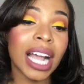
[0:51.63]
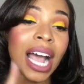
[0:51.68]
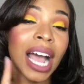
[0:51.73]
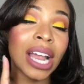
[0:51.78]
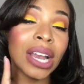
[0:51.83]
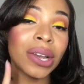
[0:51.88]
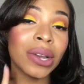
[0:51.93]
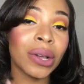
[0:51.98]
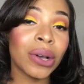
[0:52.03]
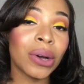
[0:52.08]

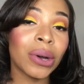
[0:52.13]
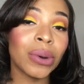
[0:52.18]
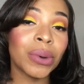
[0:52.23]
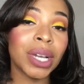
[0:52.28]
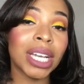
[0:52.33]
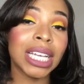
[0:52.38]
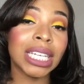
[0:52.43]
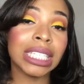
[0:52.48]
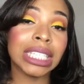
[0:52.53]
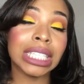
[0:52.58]
I know
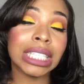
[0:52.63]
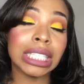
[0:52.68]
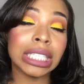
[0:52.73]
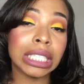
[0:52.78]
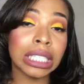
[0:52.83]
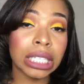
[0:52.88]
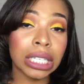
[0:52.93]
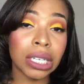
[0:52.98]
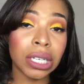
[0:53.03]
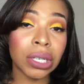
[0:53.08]
it's
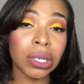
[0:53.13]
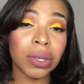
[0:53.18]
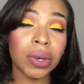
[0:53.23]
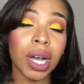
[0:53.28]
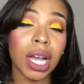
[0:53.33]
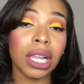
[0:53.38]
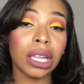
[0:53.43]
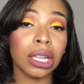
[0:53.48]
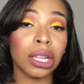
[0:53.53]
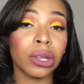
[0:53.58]
still
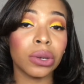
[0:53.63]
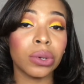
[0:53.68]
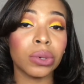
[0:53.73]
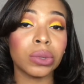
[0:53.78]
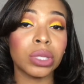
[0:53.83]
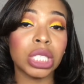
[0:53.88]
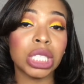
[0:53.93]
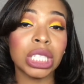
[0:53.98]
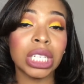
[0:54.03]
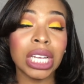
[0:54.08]
a
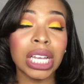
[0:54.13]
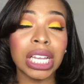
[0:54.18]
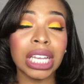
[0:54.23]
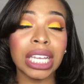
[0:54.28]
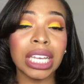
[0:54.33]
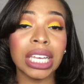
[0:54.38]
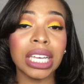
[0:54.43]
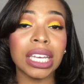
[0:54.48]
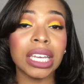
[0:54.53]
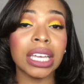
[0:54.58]
little
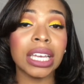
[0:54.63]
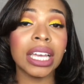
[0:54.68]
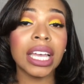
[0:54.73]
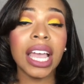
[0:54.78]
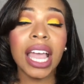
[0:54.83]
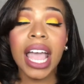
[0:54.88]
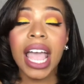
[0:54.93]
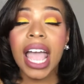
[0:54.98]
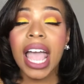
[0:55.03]
chilly,